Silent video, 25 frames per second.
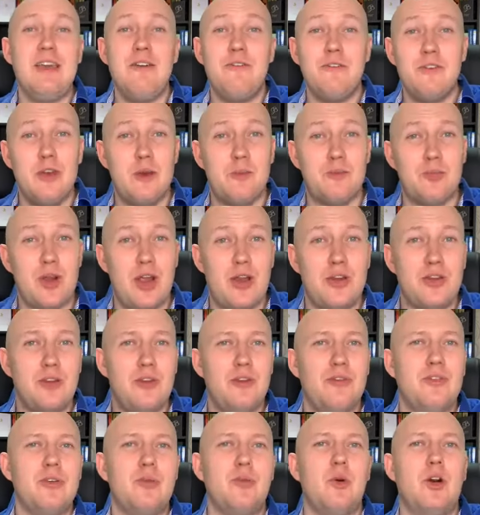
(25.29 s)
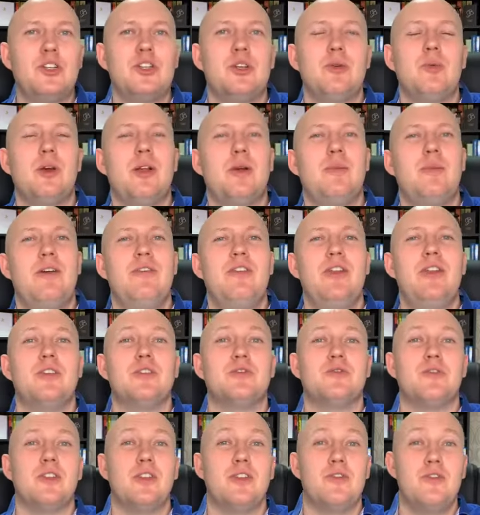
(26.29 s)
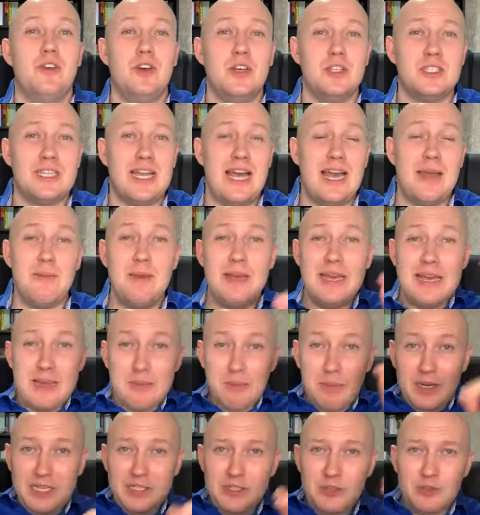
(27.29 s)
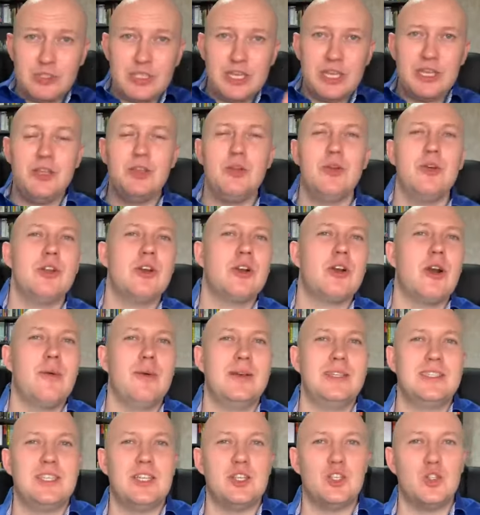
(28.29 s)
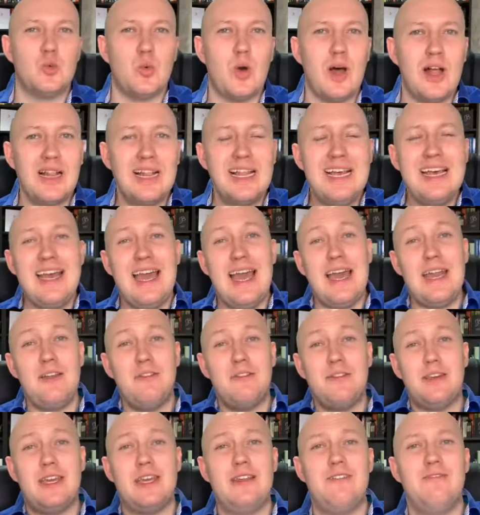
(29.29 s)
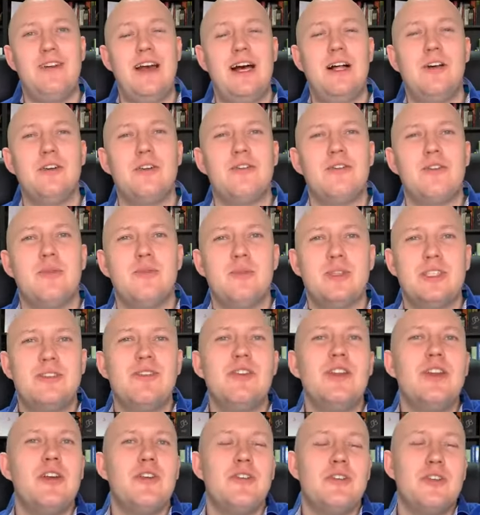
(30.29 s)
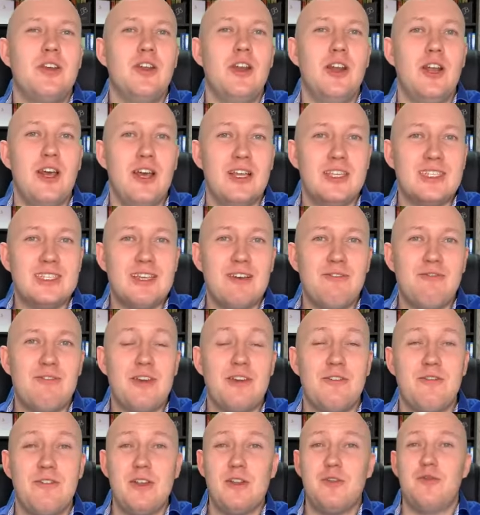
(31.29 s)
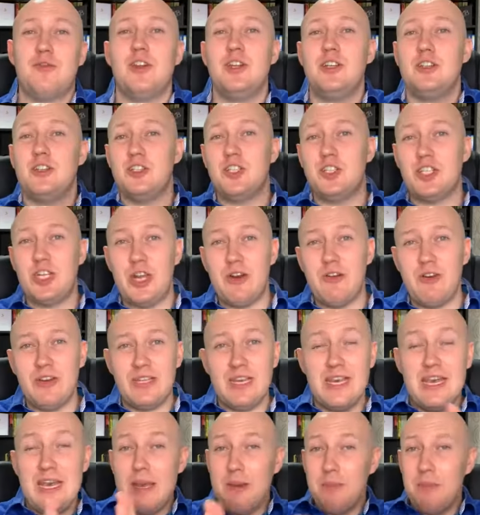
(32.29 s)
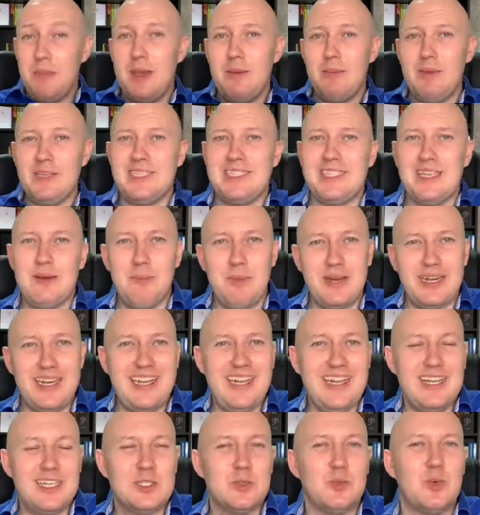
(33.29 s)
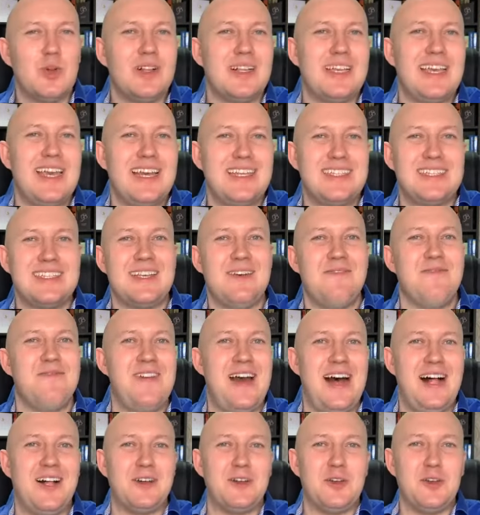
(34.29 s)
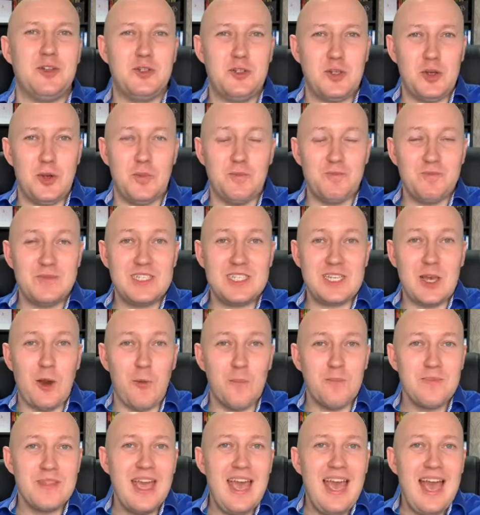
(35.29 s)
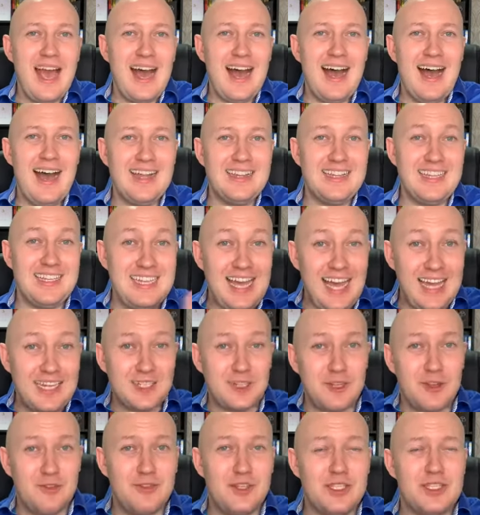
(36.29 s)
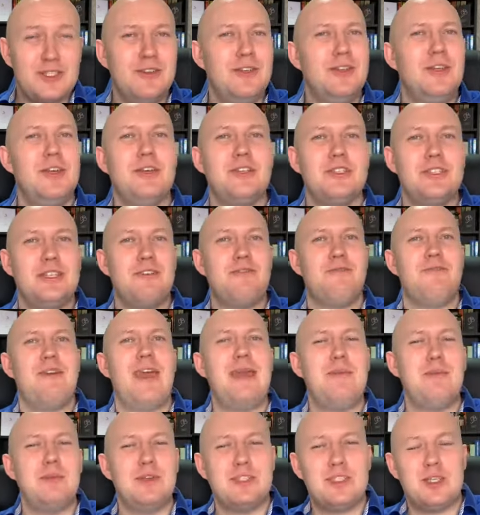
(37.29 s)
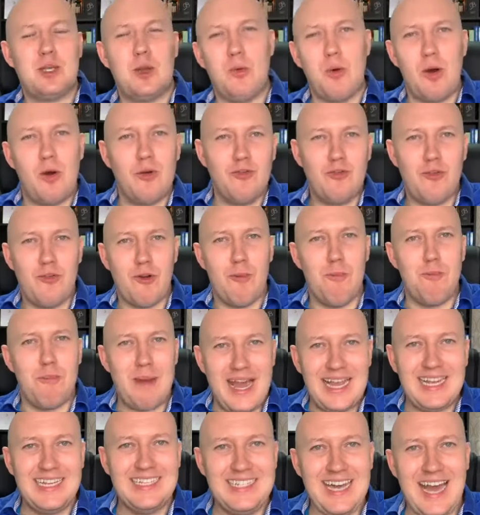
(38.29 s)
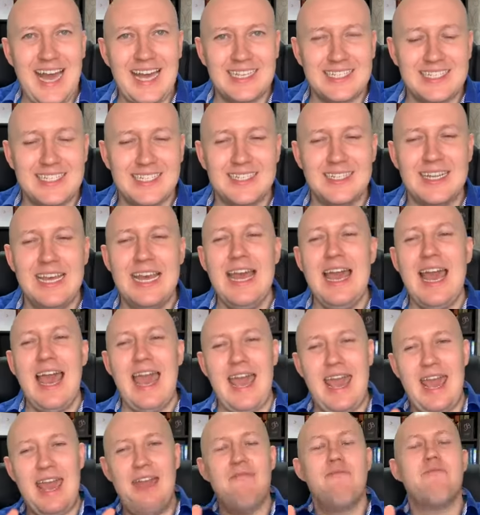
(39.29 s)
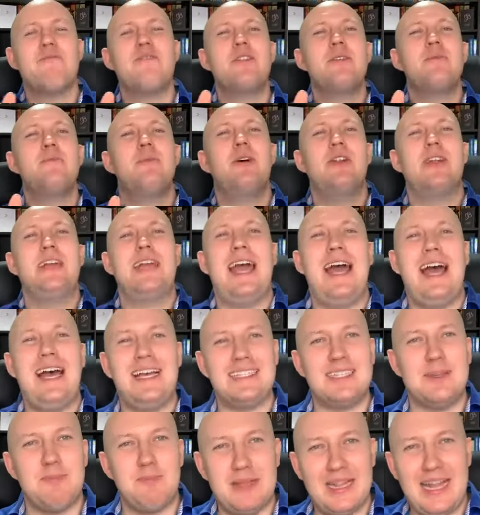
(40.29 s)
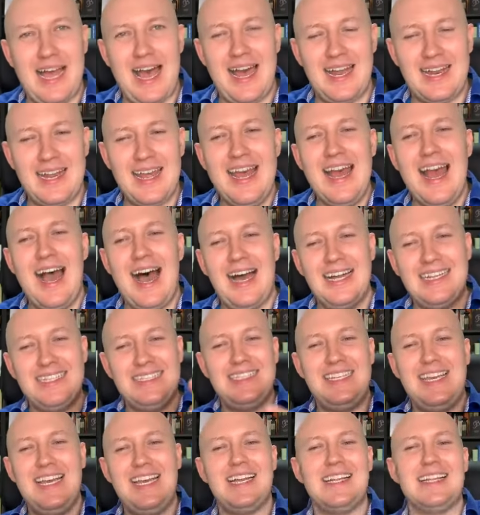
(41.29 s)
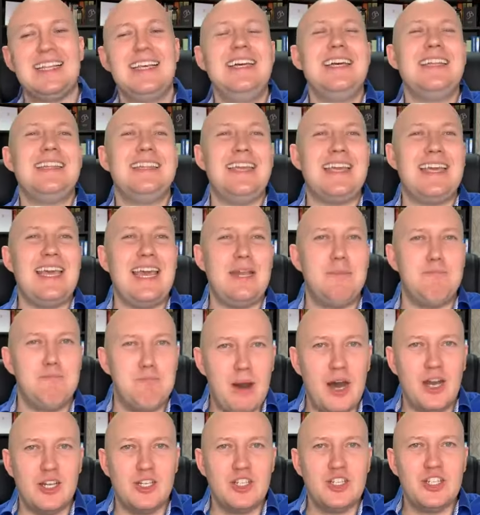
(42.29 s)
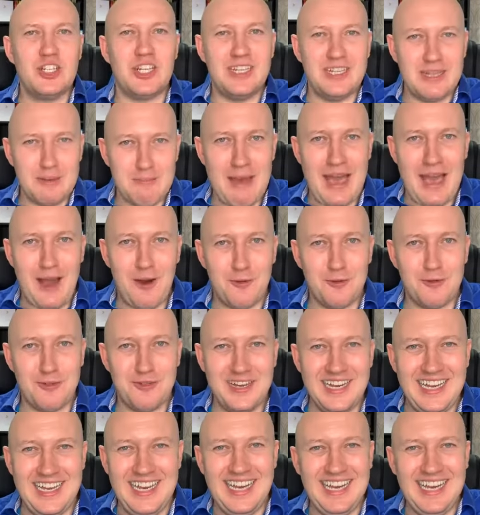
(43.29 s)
If you're brand new, if you're watching one of my videos for the first time, please do say new in the comments as well. And if you get value from this video, if you learn something, feel free to share it. Maybe somebody else will get some value too. So the title of this video is the famous quote from Mike Tyson: everybody has a plan until they get punched in the mouth.